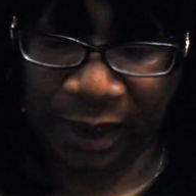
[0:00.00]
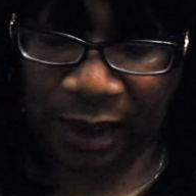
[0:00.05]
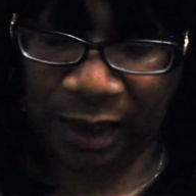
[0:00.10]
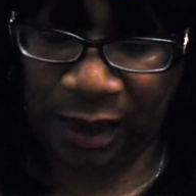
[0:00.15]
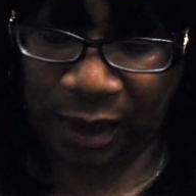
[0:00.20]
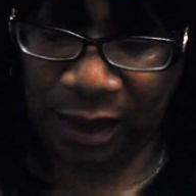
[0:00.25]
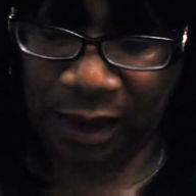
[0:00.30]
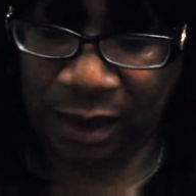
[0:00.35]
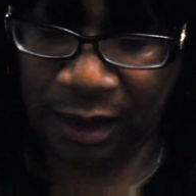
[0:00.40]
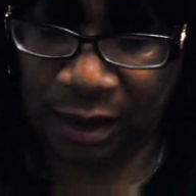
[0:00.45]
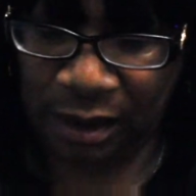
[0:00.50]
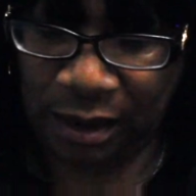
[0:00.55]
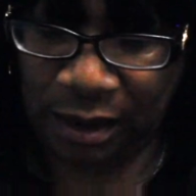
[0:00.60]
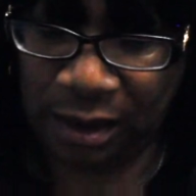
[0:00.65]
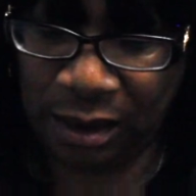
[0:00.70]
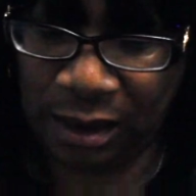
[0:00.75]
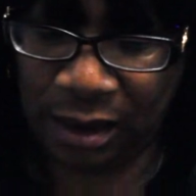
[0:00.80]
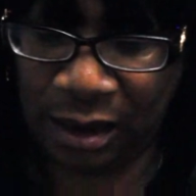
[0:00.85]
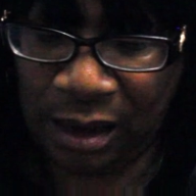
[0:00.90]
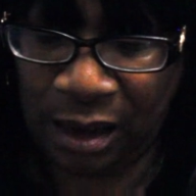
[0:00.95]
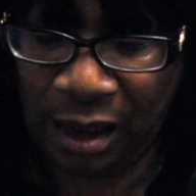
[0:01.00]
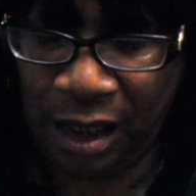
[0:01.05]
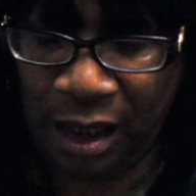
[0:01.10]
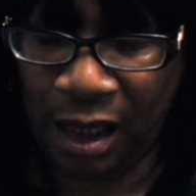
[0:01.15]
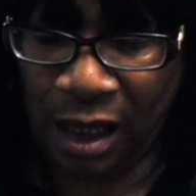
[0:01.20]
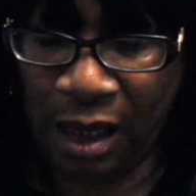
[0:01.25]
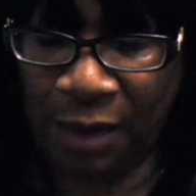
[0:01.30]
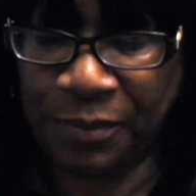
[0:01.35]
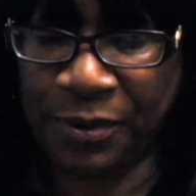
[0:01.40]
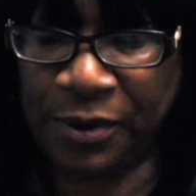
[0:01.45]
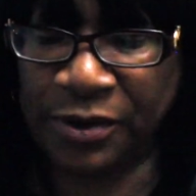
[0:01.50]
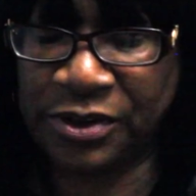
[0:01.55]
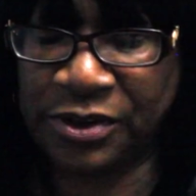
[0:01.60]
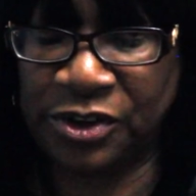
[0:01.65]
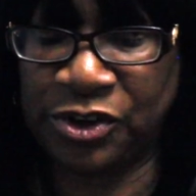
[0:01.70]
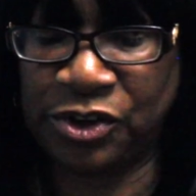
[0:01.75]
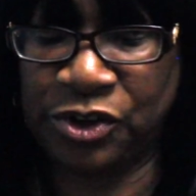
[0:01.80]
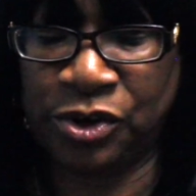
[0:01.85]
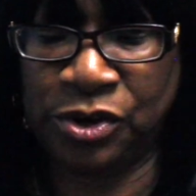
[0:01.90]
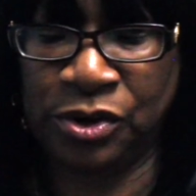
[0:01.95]
And I
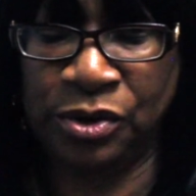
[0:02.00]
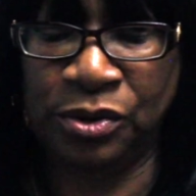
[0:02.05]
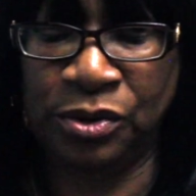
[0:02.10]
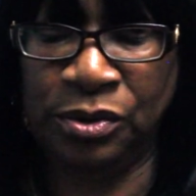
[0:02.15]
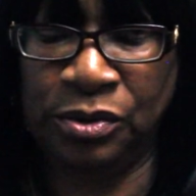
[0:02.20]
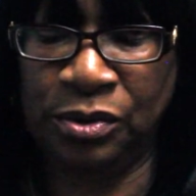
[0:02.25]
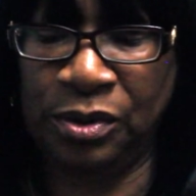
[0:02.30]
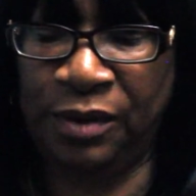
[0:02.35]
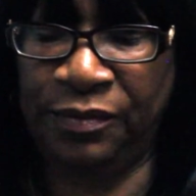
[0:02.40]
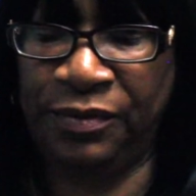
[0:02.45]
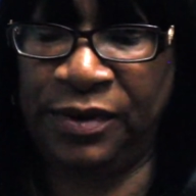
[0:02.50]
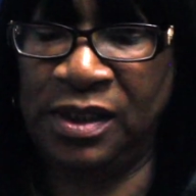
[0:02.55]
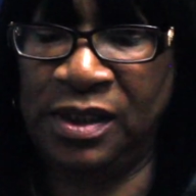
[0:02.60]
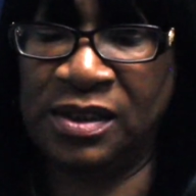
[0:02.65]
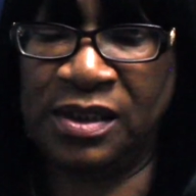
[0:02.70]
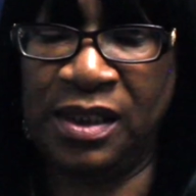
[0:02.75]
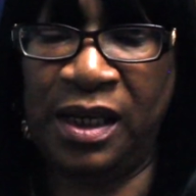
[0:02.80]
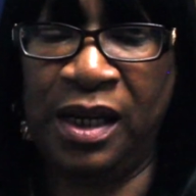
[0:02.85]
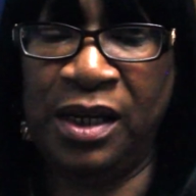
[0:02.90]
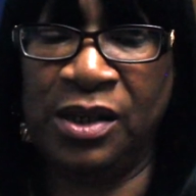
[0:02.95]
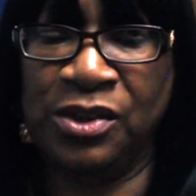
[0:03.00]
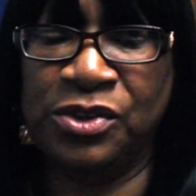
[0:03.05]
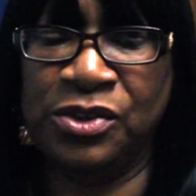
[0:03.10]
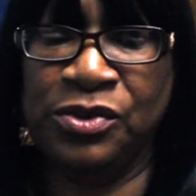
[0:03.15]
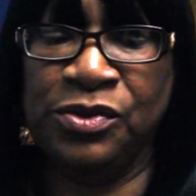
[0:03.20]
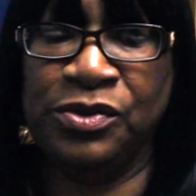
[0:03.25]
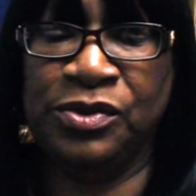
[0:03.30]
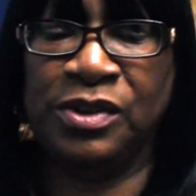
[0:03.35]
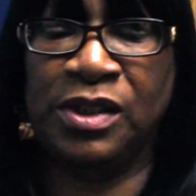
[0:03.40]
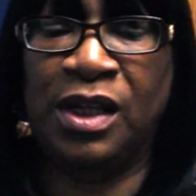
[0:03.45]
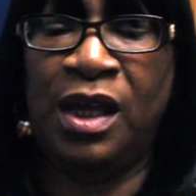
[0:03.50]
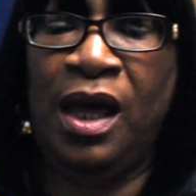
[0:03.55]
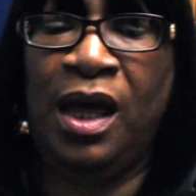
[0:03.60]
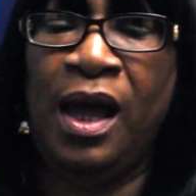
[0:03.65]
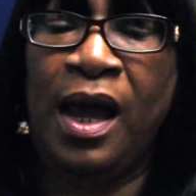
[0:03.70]
purchased 2 of these angels.